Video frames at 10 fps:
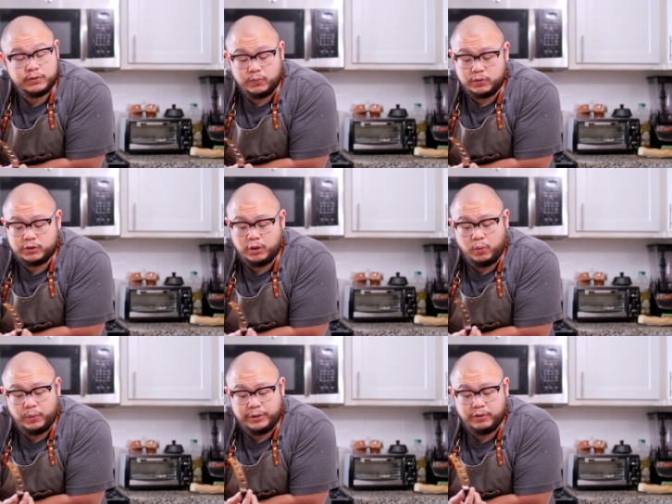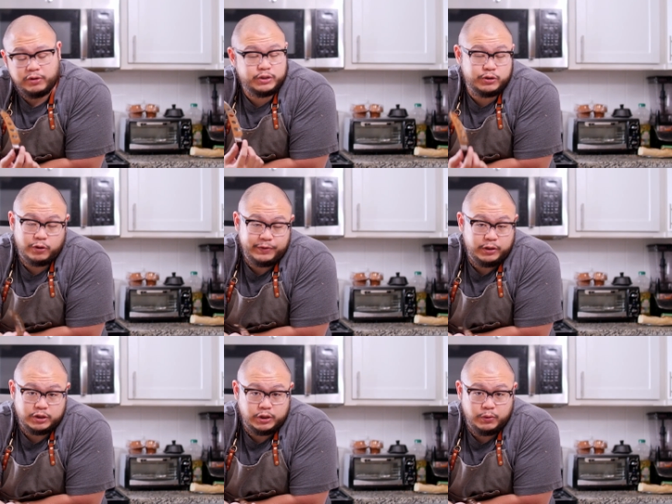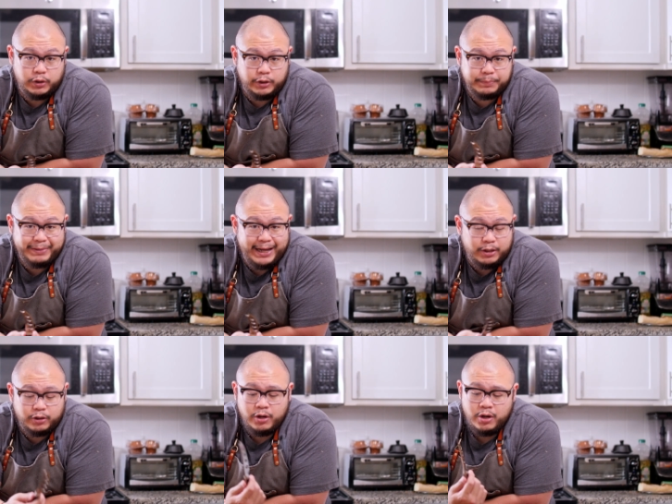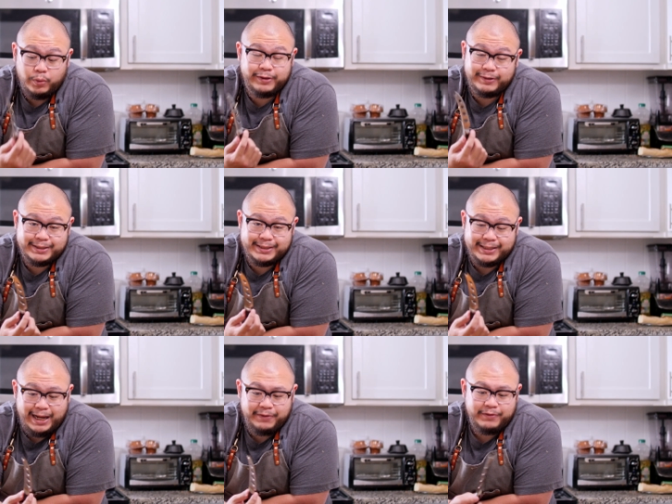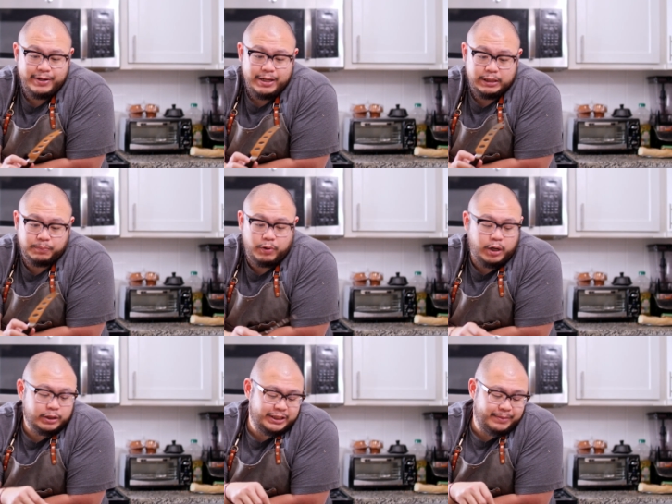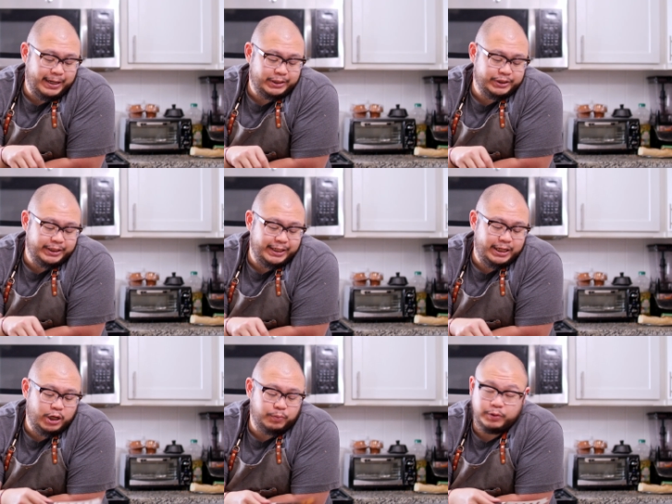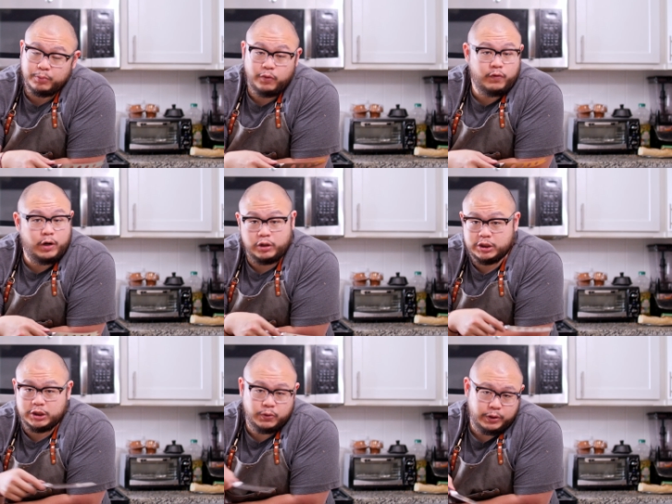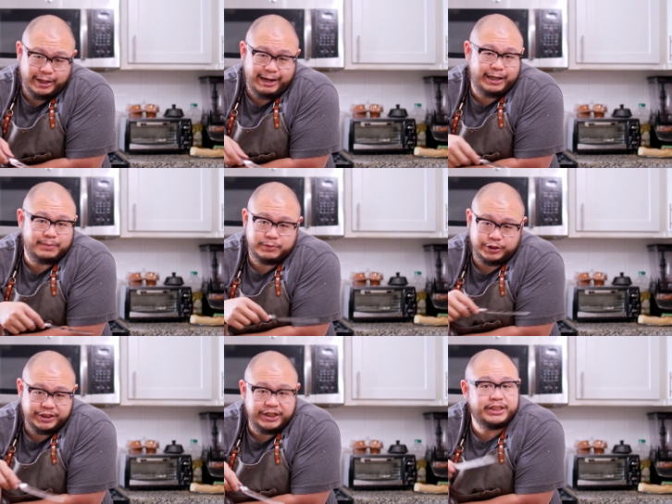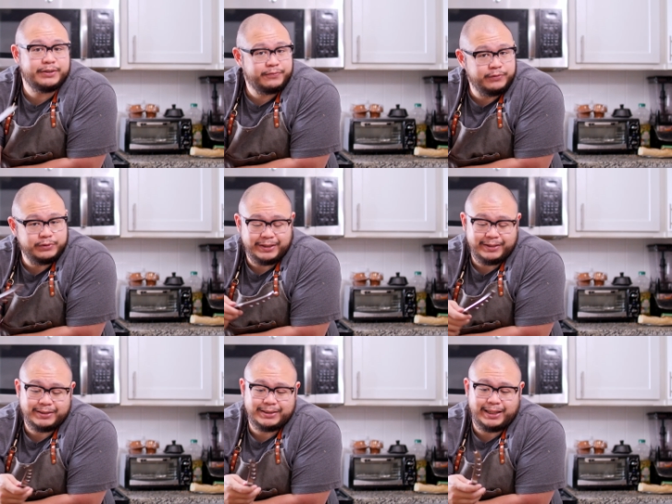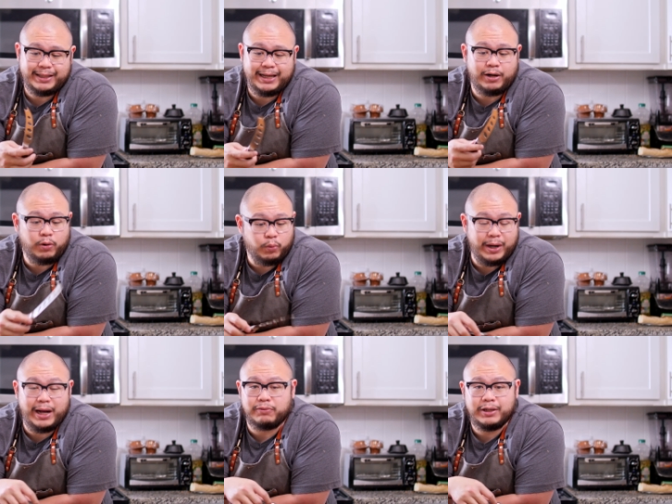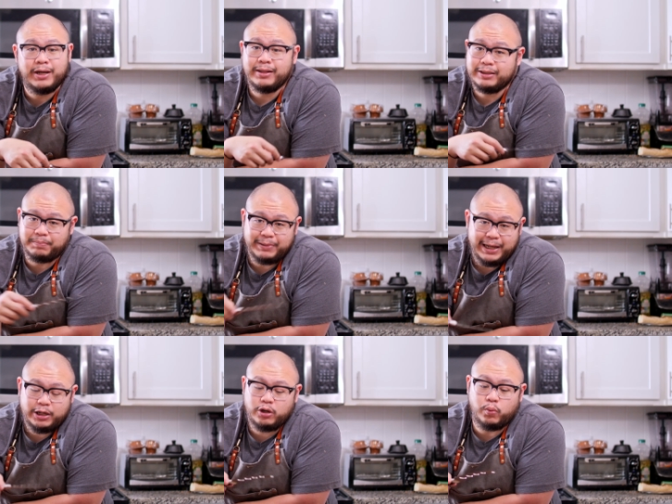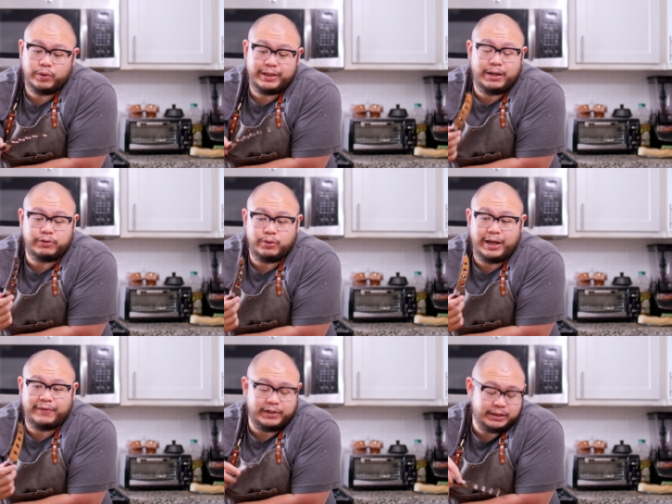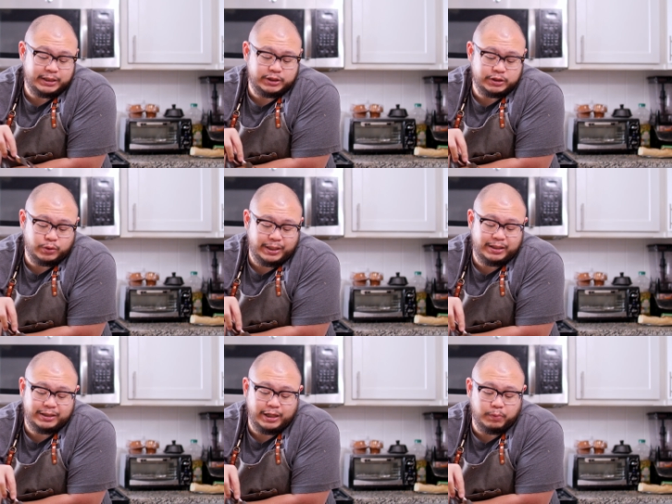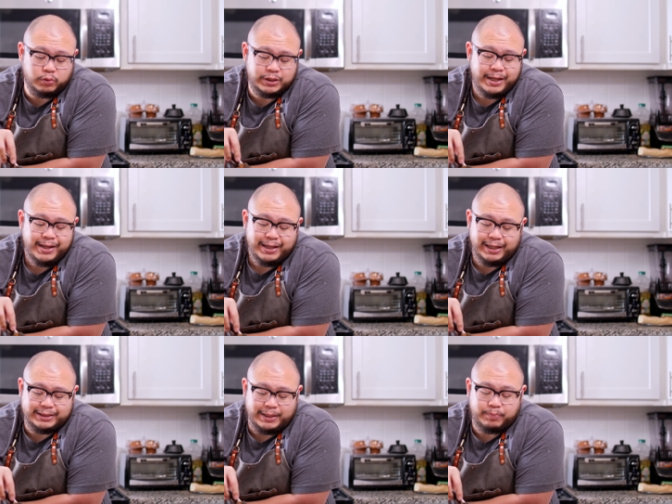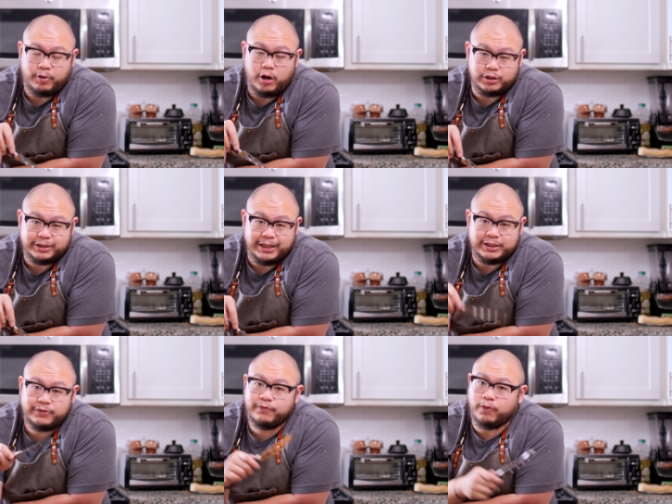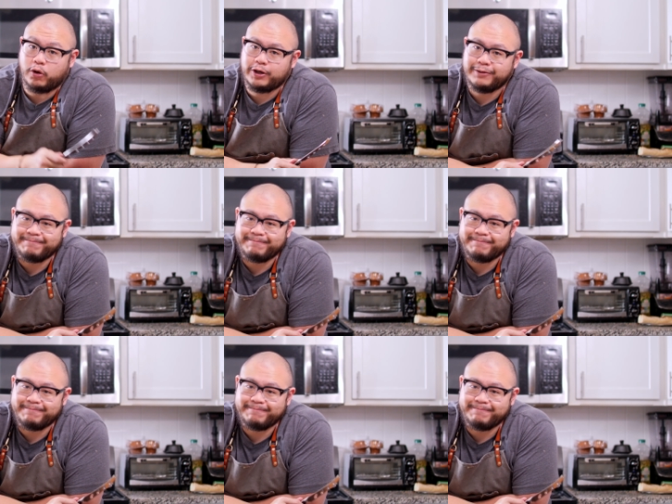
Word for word: tool. So when you're serving your charcuterie platter with this knife, the prong tip actually can help you move all your charcuterie items, your cheese and fruits and things like that around the platter without you having to touch it. So it kind of doubles as a prong slash fork.